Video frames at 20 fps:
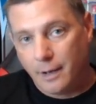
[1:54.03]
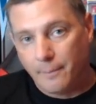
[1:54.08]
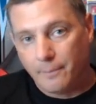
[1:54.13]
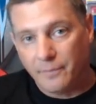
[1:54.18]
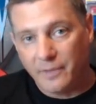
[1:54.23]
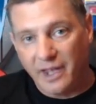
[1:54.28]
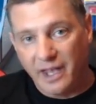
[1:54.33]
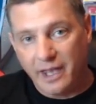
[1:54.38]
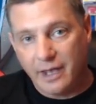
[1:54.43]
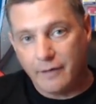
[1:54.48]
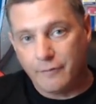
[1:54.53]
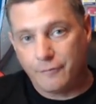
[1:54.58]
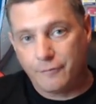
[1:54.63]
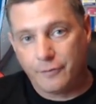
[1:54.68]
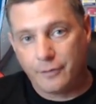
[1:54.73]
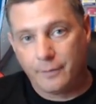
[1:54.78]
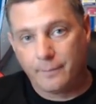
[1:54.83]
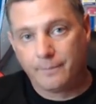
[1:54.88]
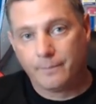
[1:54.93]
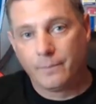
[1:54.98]
if
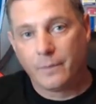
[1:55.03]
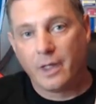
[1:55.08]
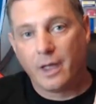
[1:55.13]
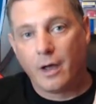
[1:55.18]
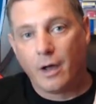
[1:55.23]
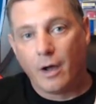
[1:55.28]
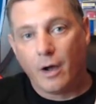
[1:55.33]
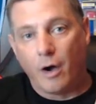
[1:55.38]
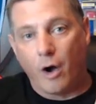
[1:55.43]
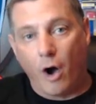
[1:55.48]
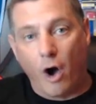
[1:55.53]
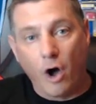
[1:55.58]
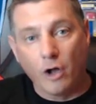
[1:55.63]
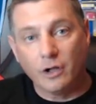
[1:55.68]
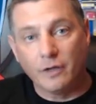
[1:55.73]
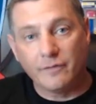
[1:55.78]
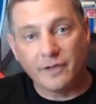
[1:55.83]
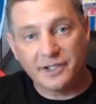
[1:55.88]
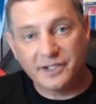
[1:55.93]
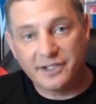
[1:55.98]
all of
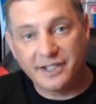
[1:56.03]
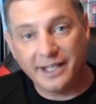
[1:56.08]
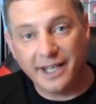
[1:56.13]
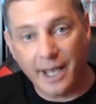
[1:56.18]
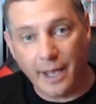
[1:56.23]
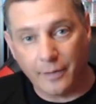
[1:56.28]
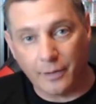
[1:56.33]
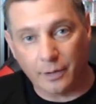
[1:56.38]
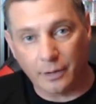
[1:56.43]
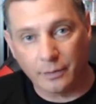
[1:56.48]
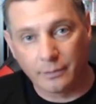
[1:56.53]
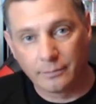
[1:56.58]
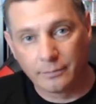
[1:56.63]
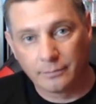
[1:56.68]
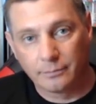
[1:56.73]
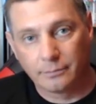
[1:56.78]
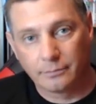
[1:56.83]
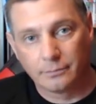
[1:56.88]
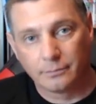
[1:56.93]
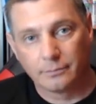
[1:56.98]
us together
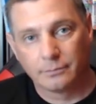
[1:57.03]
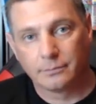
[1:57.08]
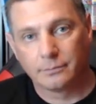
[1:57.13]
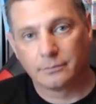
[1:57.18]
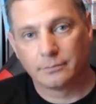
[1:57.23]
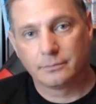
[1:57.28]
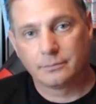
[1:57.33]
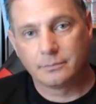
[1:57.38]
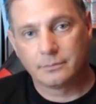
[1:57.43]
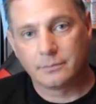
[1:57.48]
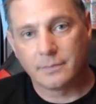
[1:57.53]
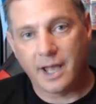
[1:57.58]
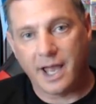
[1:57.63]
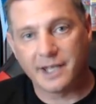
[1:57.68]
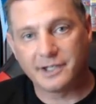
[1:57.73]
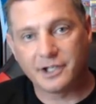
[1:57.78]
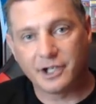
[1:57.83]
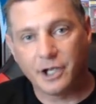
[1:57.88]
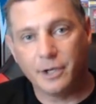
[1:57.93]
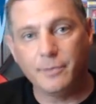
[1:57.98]
as a
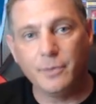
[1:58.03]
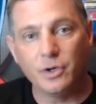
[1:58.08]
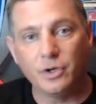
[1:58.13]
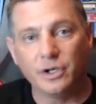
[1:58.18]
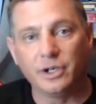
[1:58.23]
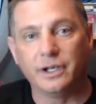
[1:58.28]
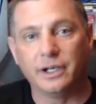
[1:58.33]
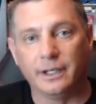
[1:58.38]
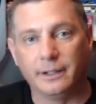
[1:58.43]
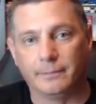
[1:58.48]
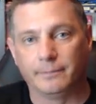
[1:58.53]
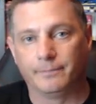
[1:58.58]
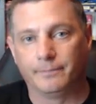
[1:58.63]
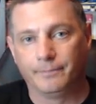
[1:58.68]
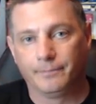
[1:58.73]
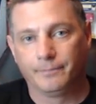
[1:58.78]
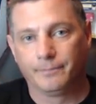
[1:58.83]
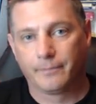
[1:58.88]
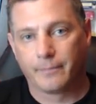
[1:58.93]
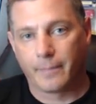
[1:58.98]
community,
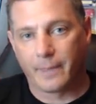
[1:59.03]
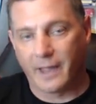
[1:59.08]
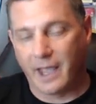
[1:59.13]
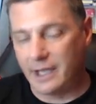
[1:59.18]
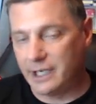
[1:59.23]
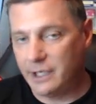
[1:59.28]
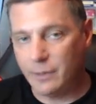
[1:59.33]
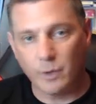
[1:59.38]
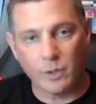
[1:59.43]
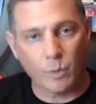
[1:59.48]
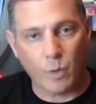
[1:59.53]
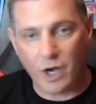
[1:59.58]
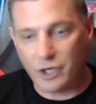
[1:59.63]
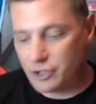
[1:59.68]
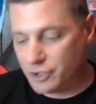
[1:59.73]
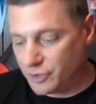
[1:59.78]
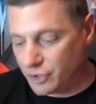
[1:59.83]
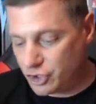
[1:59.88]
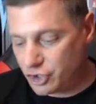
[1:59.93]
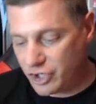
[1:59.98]
anyone watching
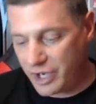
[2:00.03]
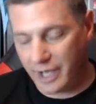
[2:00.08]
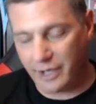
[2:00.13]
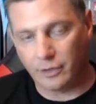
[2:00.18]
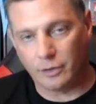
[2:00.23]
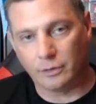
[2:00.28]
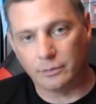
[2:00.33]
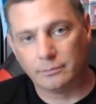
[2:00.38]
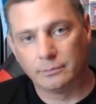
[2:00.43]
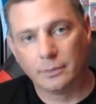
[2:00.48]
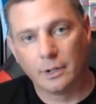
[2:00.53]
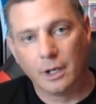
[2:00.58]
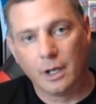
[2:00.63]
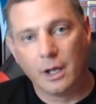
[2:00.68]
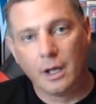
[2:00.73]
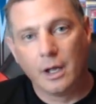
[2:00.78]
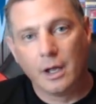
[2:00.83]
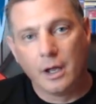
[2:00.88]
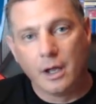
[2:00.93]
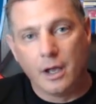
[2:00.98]
this channel,
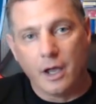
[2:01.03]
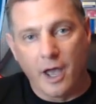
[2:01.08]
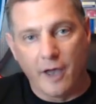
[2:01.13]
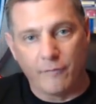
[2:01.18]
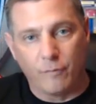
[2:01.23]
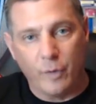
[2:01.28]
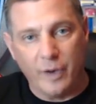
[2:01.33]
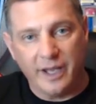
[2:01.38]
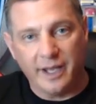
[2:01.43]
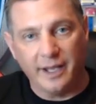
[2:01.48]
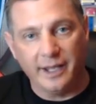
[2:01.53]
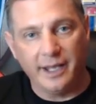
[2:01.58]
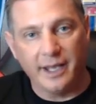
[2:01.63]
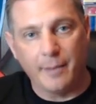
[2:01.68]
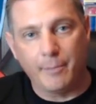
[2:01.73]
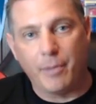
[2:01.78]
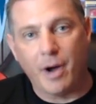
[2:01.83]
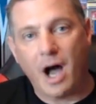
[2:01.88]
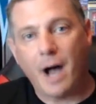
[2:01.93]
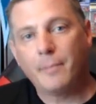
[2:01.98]
if we can get
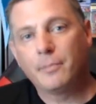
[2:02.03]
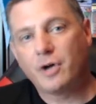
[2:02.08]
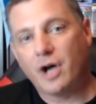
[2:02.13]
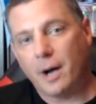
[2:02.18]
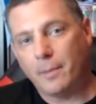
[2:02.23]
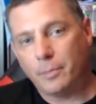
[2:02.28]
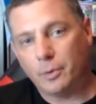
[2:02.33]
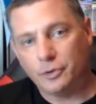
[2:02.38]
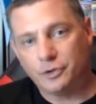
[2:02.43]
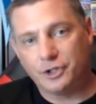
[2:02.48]
Pop Couple to